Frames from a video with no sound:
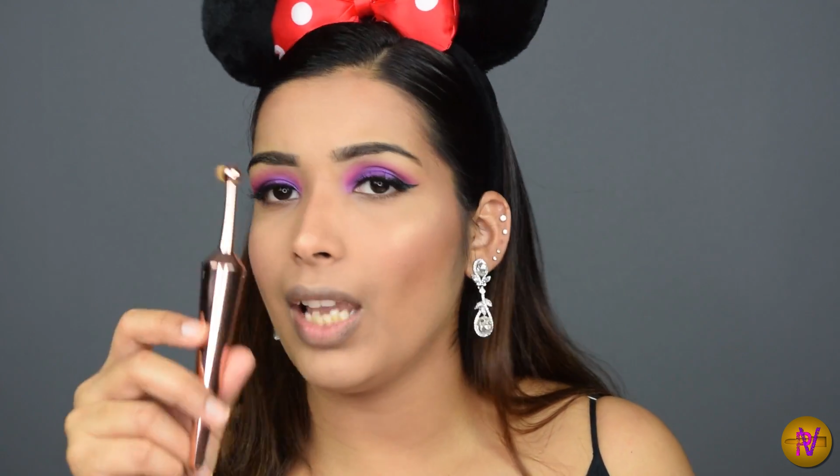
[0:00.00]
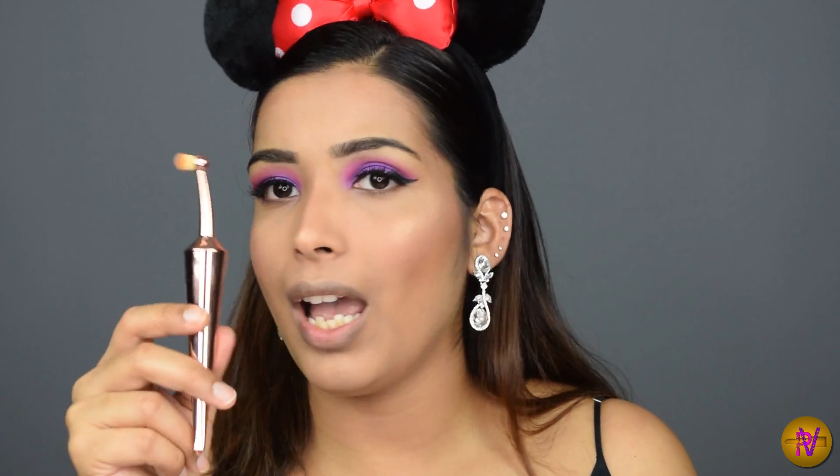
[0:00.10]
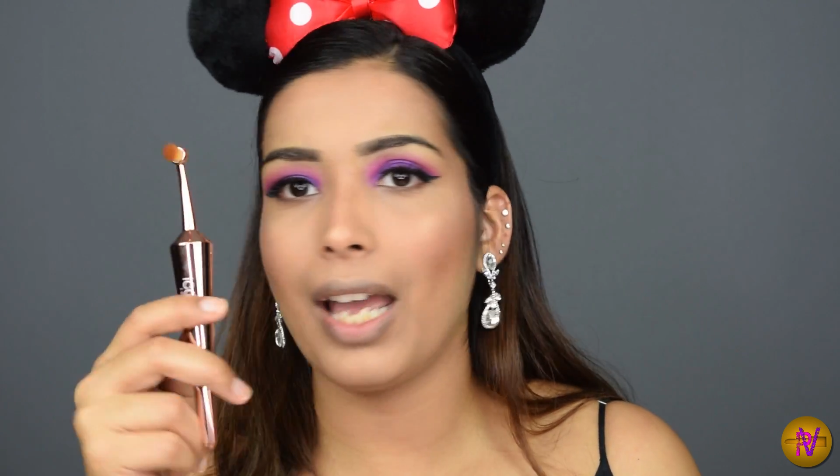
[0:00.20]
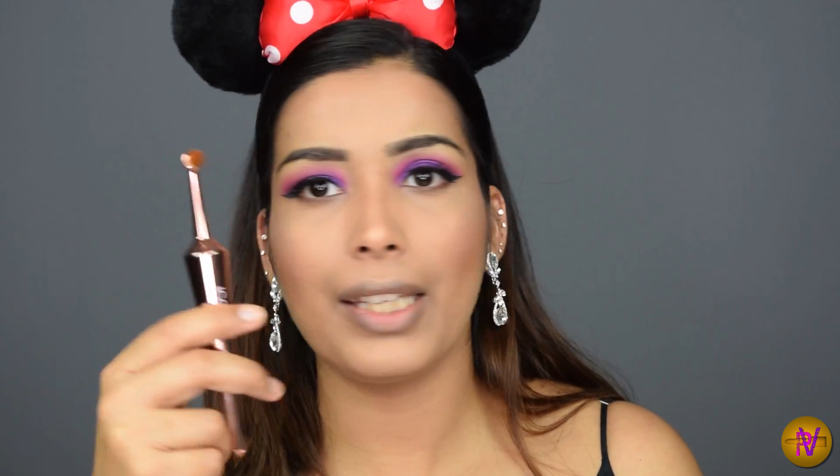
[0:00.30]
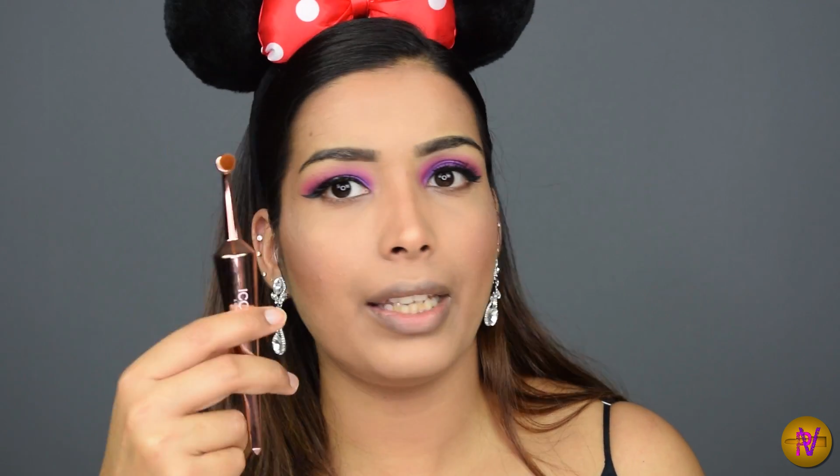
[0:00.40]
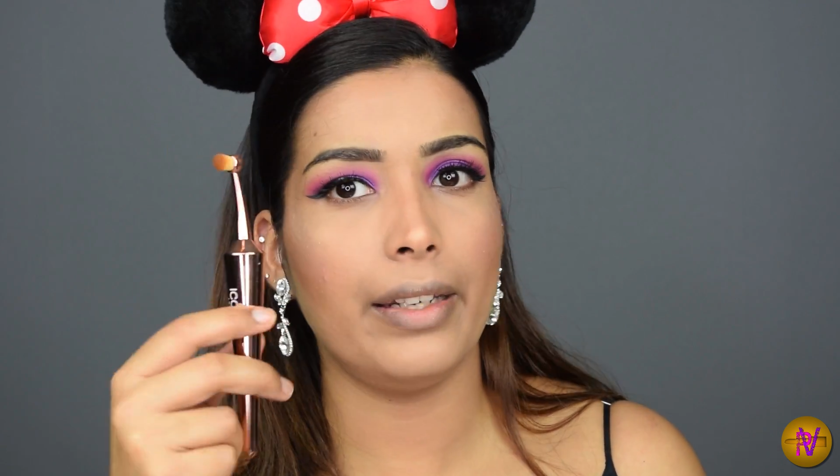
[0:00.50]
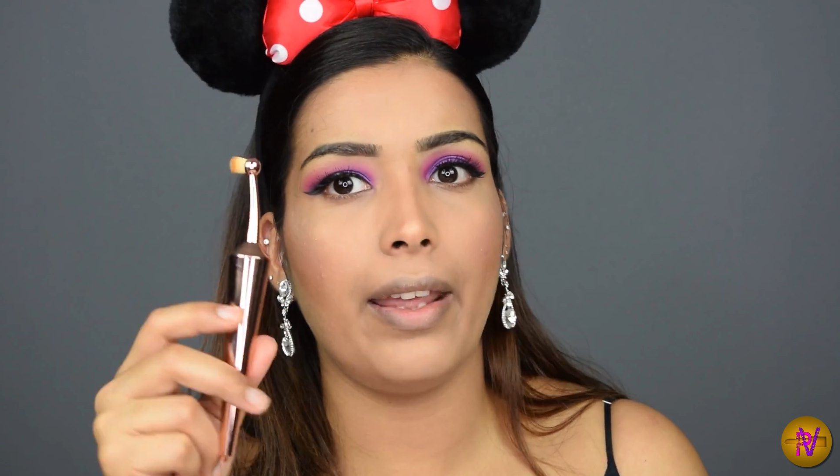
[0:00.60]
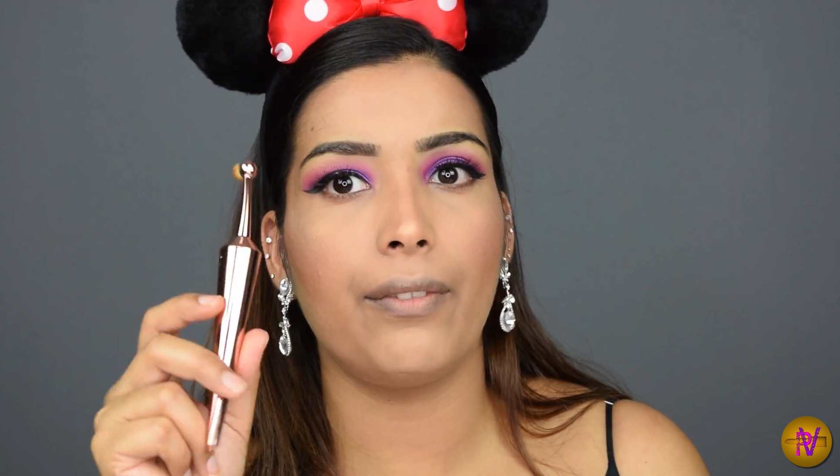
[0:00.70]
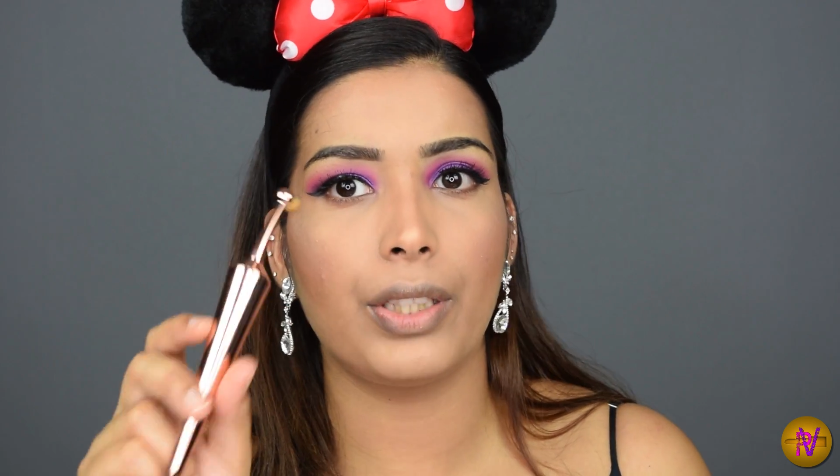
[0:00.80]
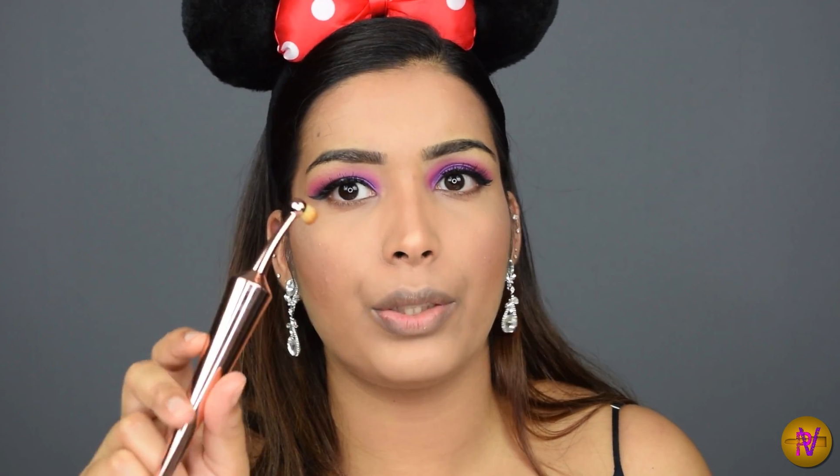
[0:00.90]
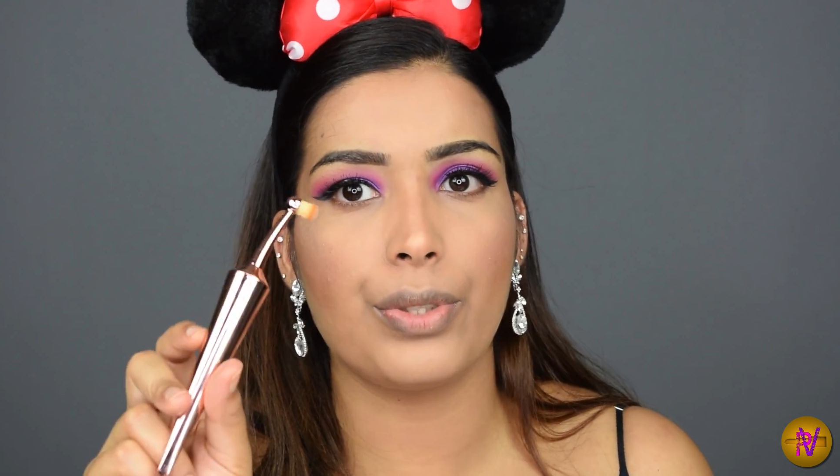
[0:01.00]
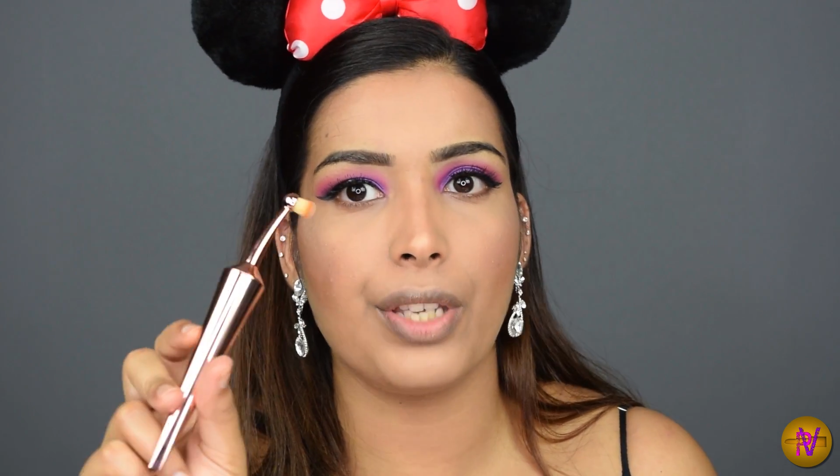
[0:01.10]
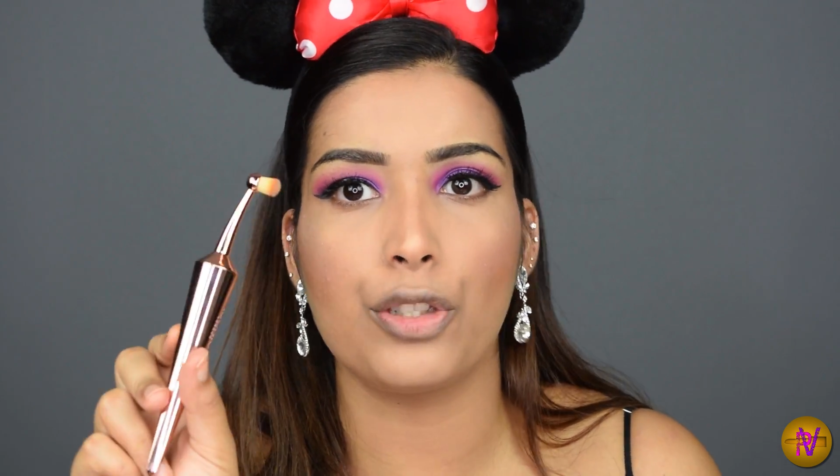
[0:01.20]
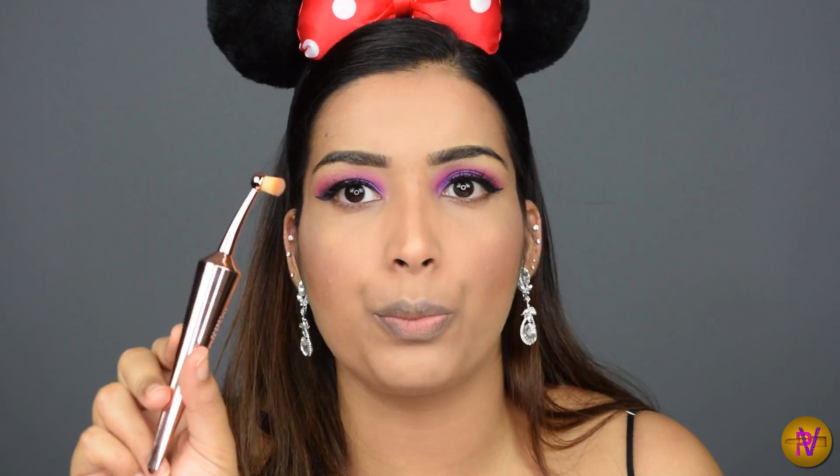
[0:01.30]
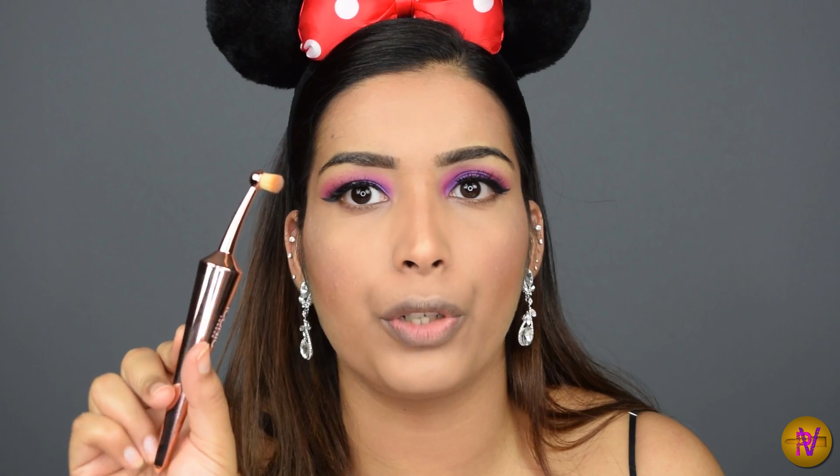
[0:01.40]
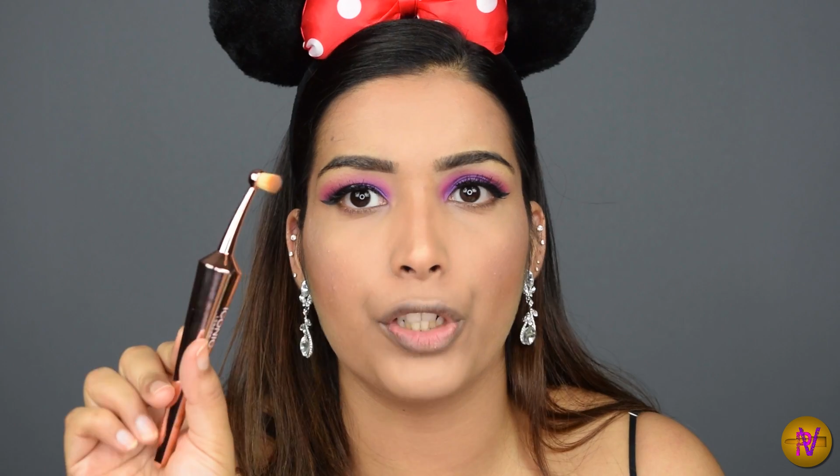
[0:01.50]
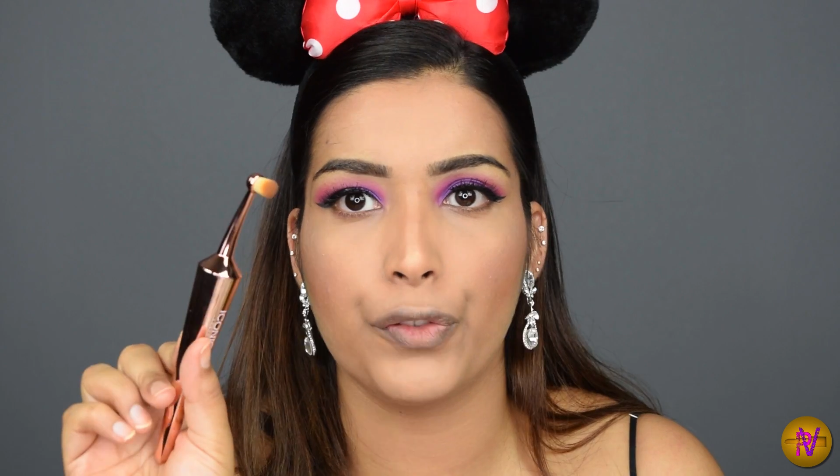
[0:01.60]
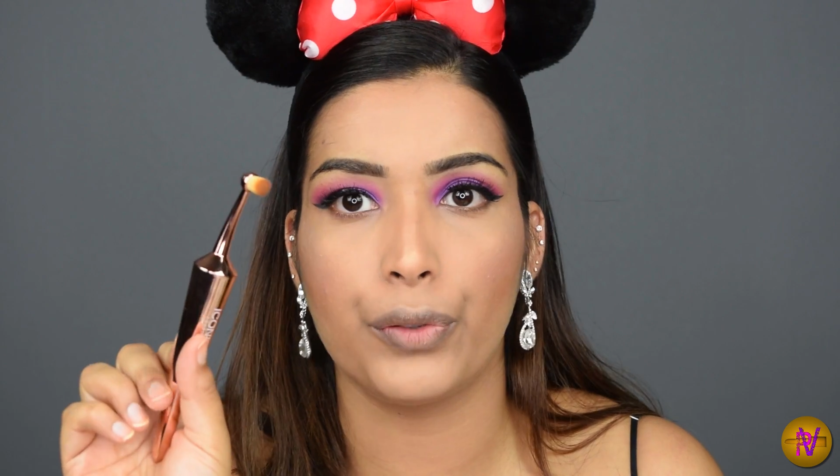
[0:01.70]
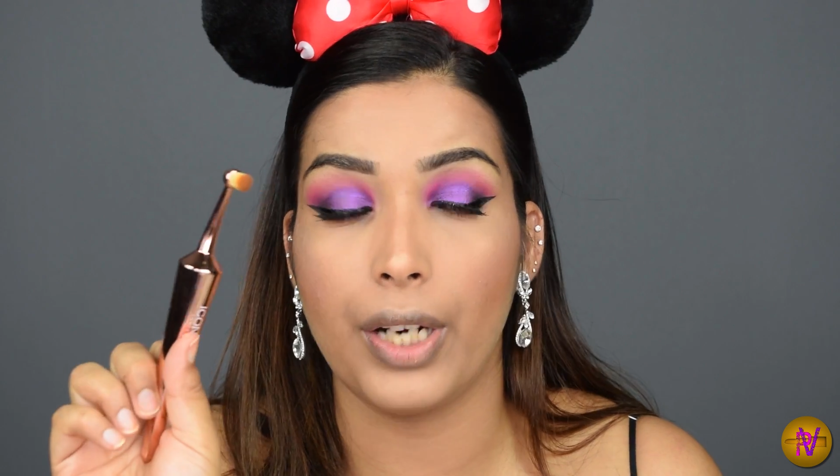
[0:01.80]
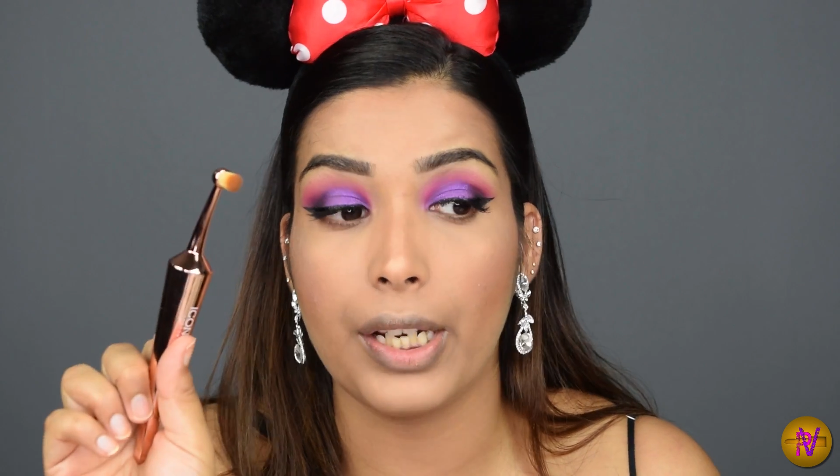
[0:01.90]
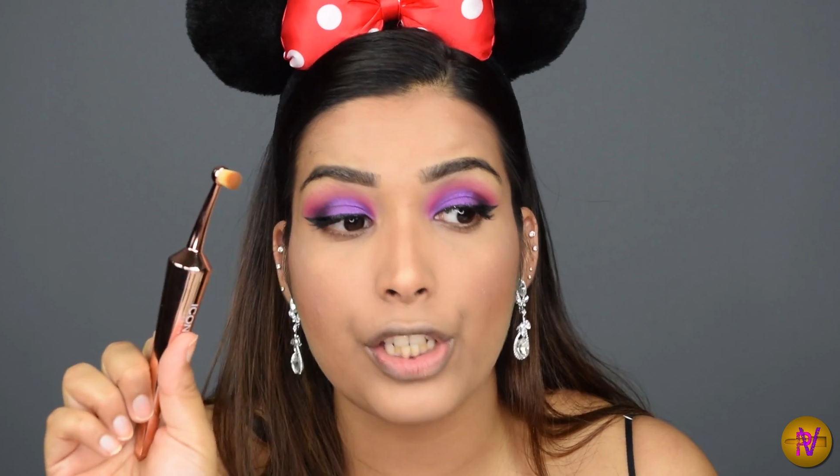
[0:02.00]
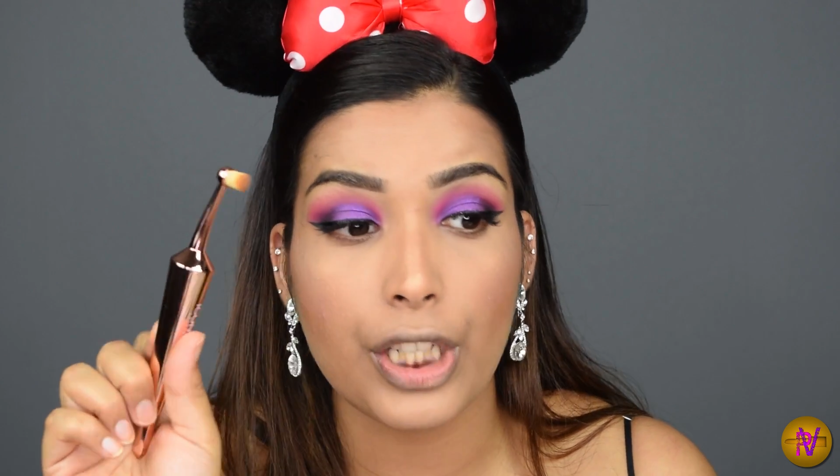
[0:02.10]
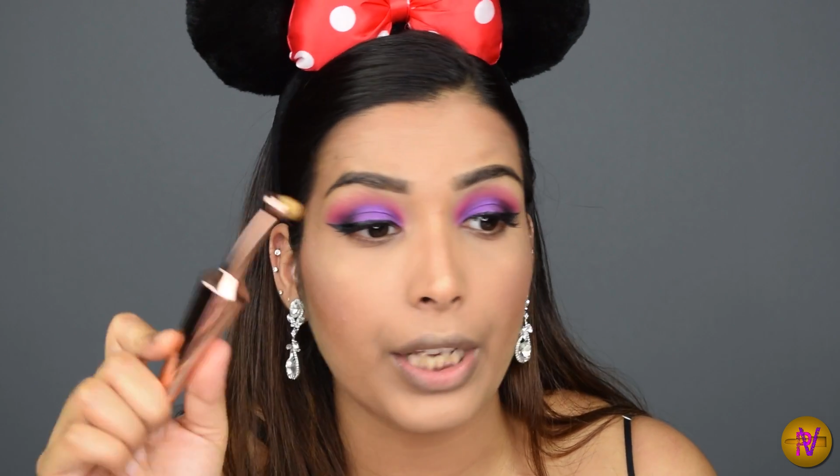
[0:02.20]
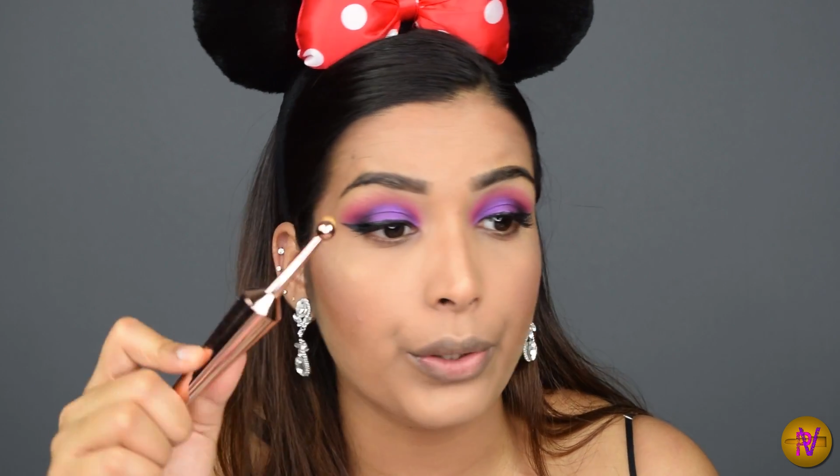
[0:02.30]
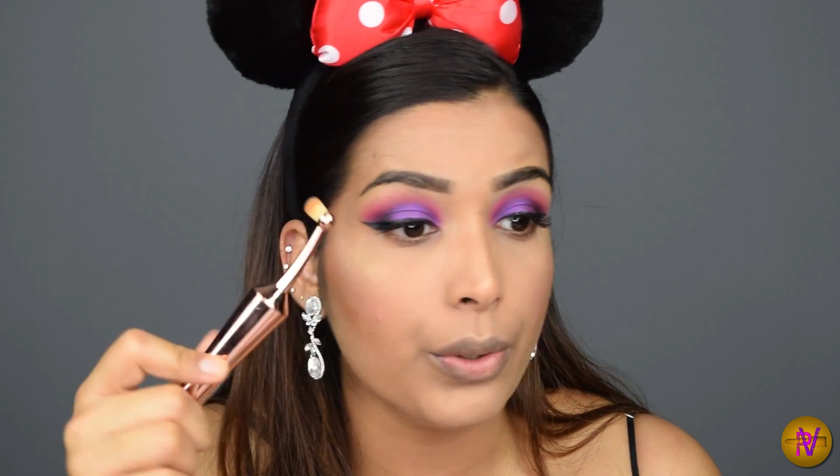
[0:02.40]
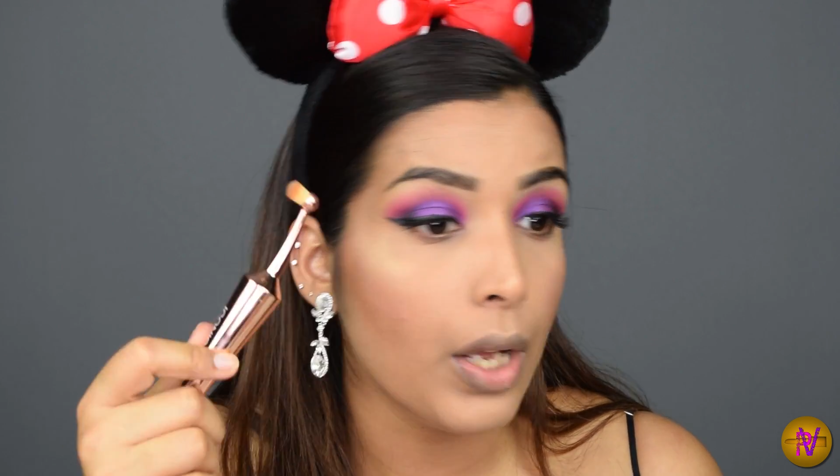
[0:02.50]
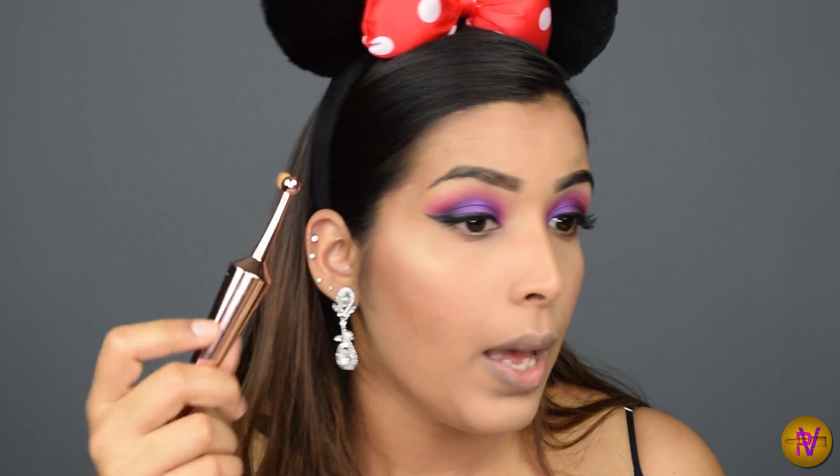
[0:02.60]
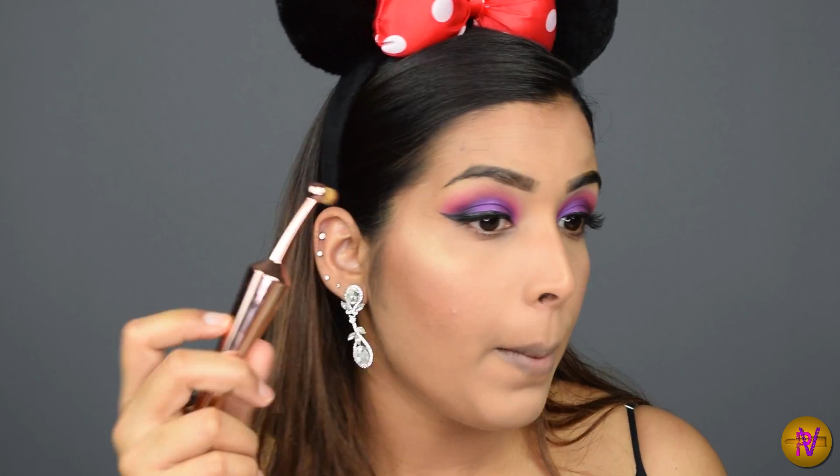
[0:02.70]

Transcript: I can never use such brush for eyeshadow,